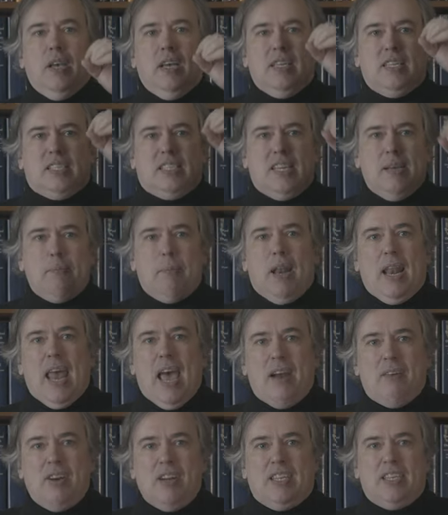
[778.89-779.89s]

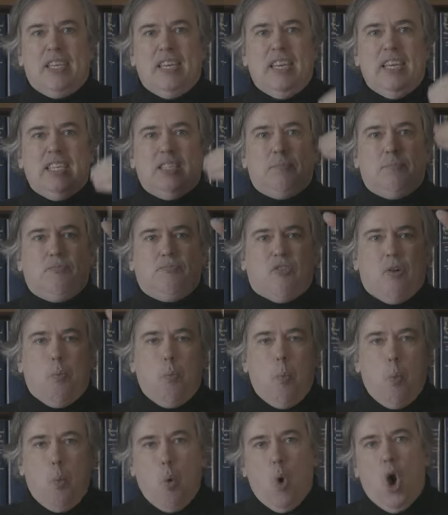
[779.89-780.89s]
similarities
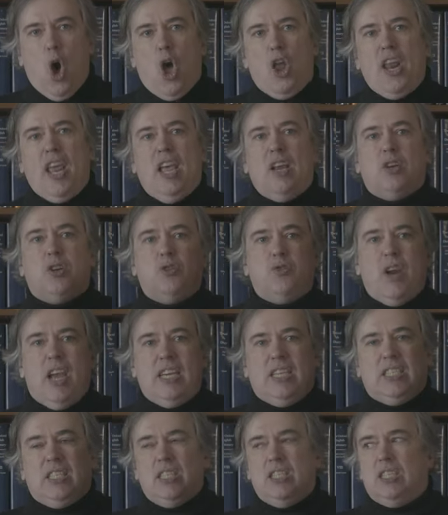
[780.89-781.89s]
from one
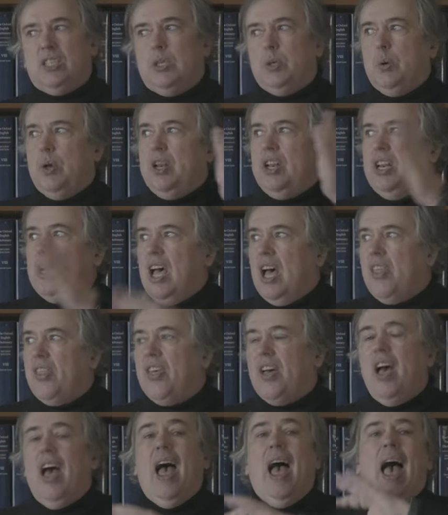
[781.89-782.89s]
iteration to
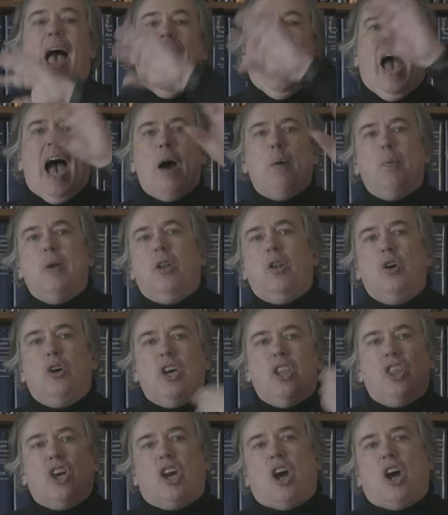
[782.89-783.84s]
another, and we look at the